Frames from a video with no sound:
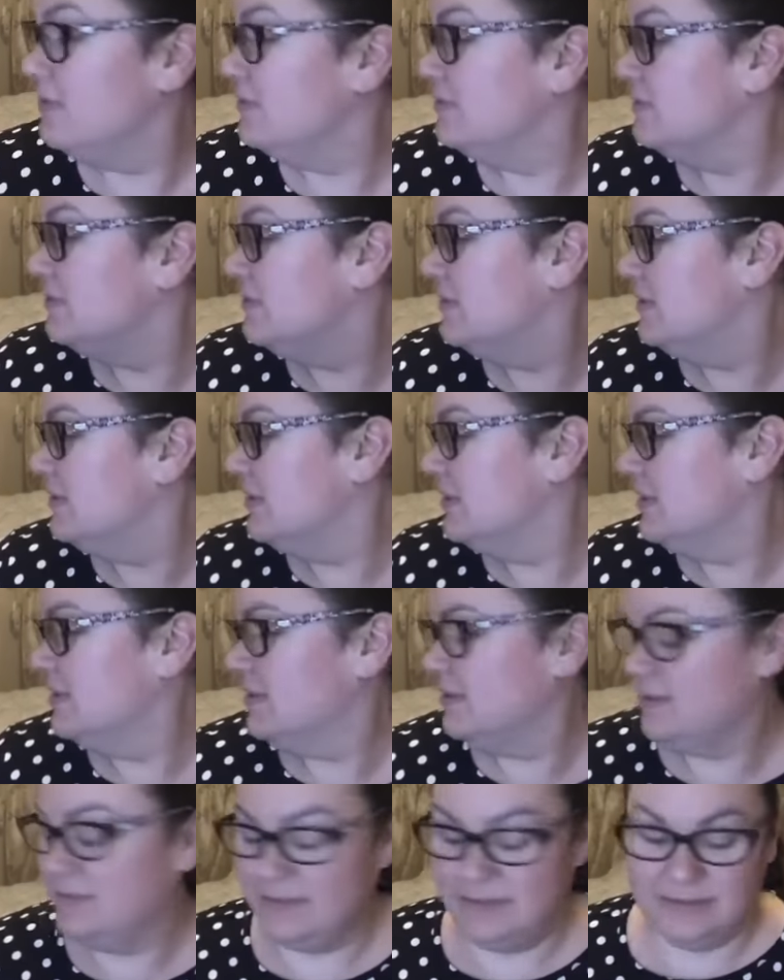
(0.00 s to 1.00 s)

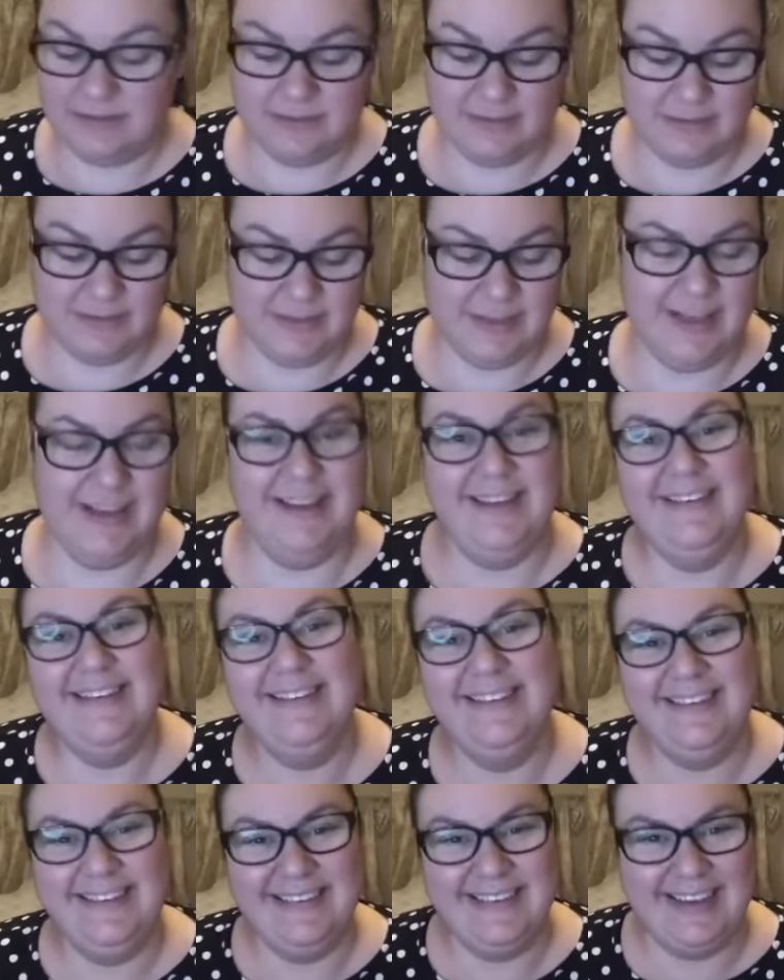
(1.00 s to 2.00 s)
Facebook.
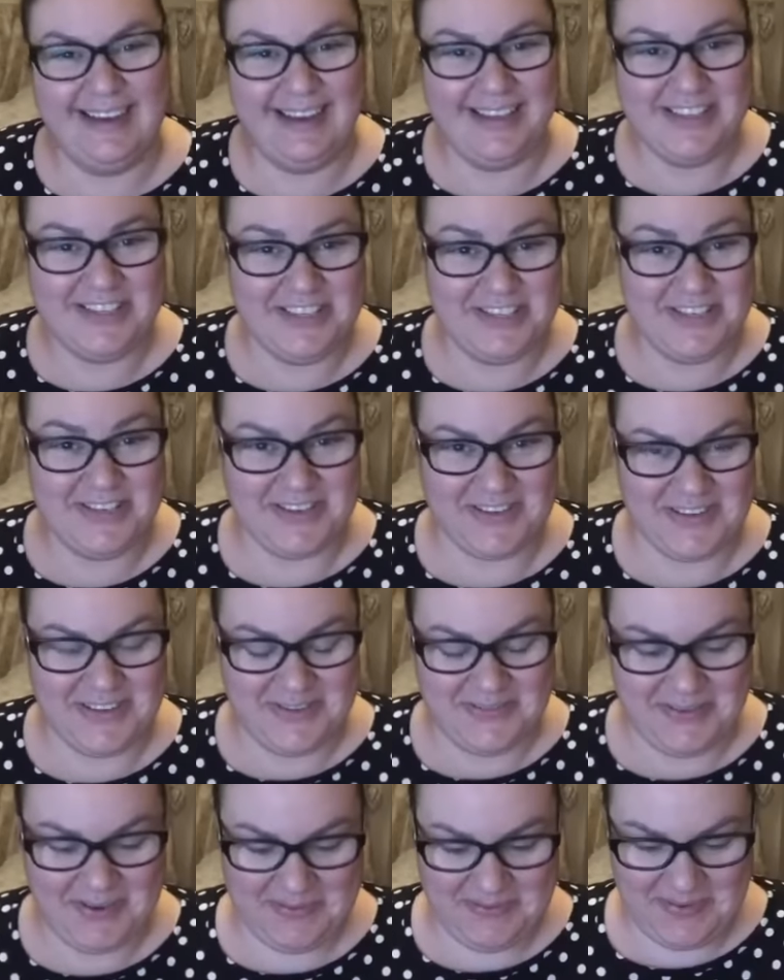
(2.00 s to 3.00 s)
I'm just talking
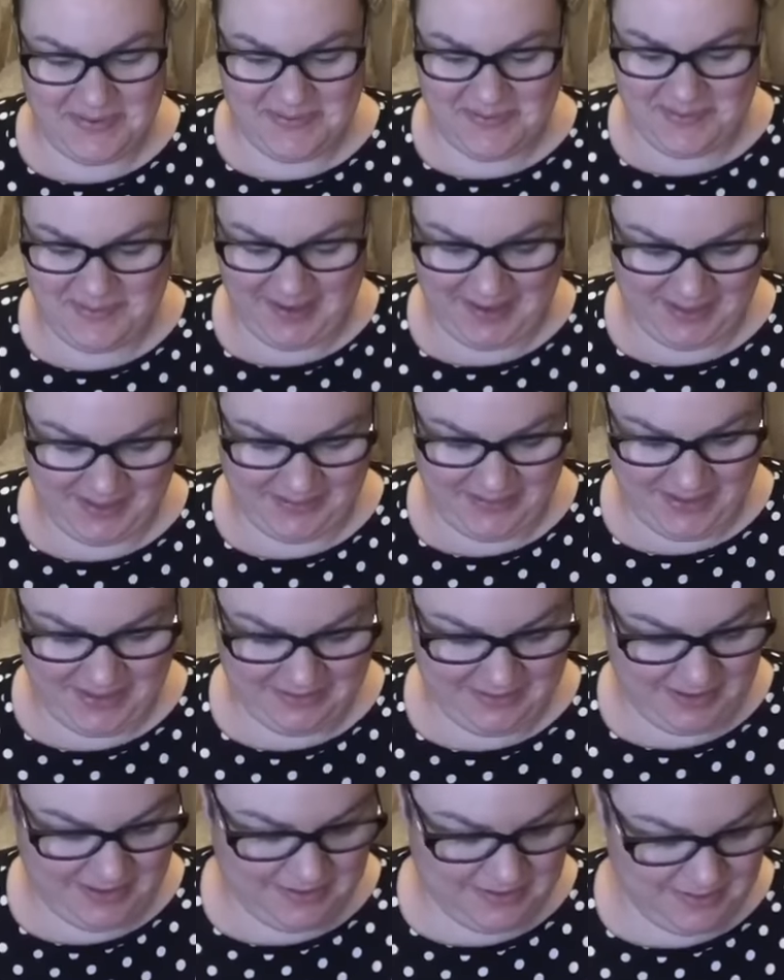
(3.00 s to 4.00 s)
about Peppa Pig in the
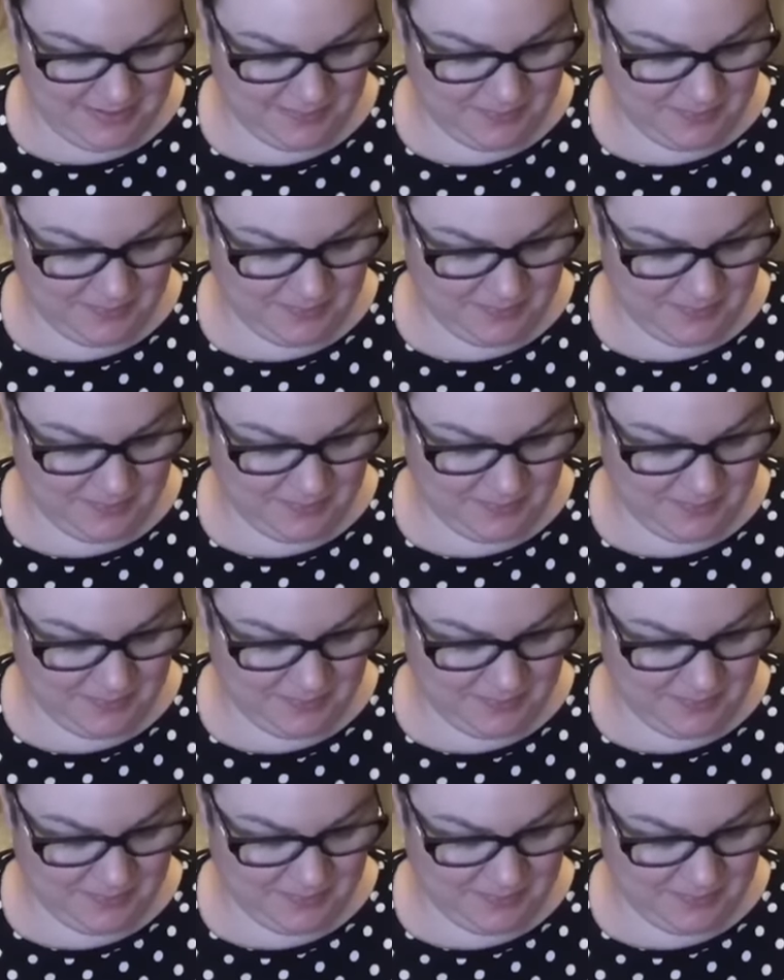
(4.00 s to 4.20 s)
background.